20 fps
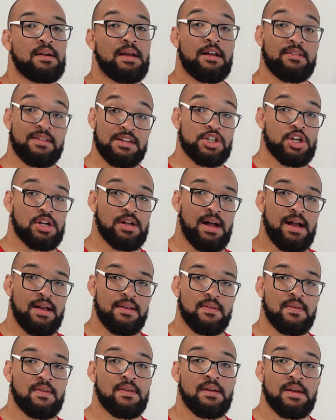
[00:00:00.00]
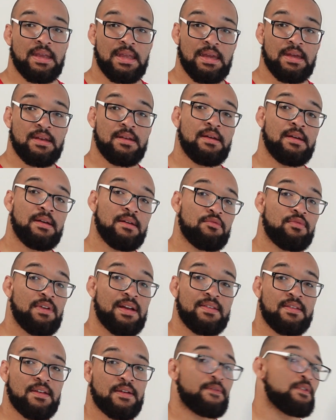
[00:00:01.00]
teach a class, again,
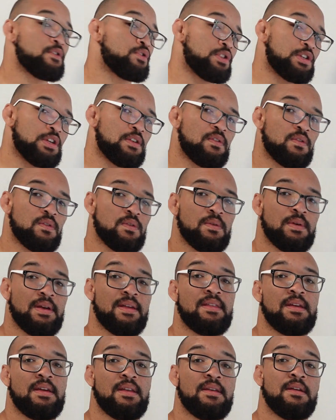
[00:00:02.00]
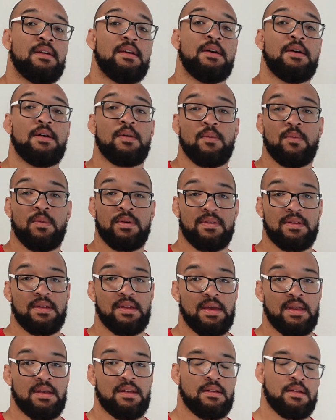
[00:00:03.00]
wrestling for jiu-jitsu, and then once
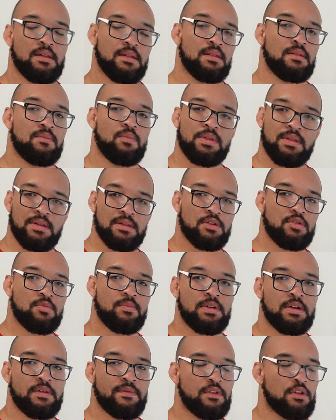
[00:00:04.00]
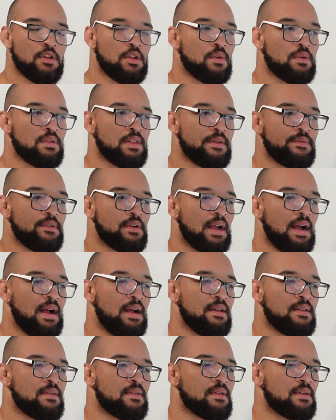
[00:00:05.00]
again, with a little bit of the lower level
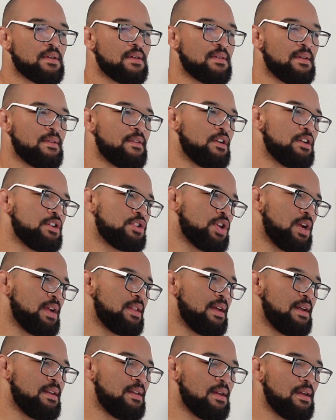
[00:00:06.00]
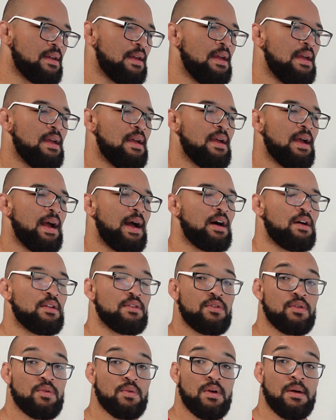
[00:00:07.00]
guys, because I'd already trained that day, I'll
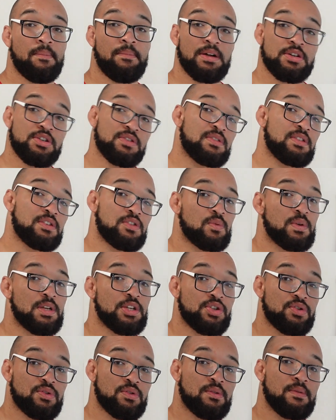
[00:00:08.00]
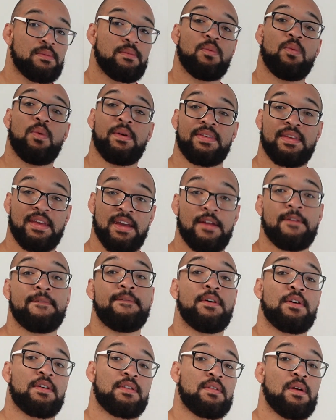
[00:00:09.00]
do a bunch of situational, once again,
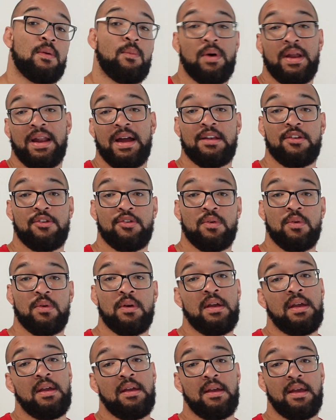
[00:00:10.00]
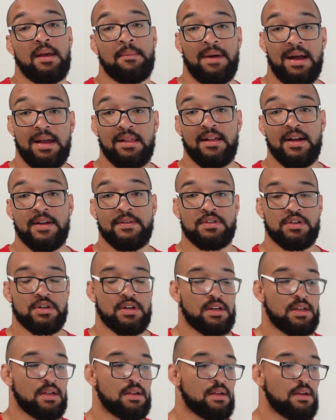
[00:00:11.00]
focus on what I do in my live
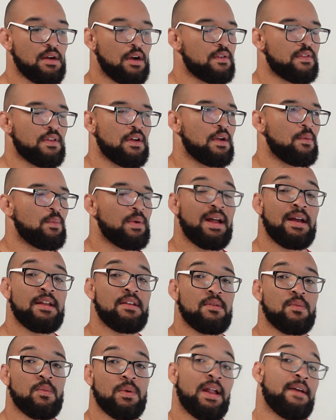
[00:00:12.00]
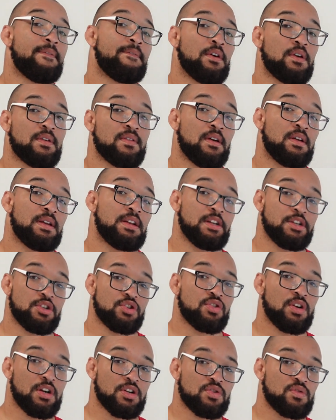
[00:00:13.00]
training, what I focus on in
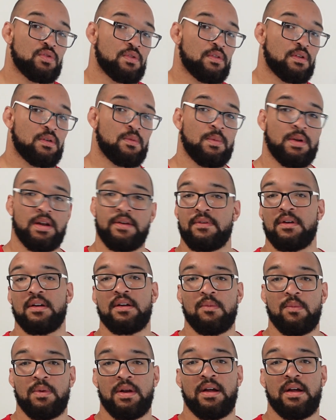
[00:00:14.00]
instructionals or whatever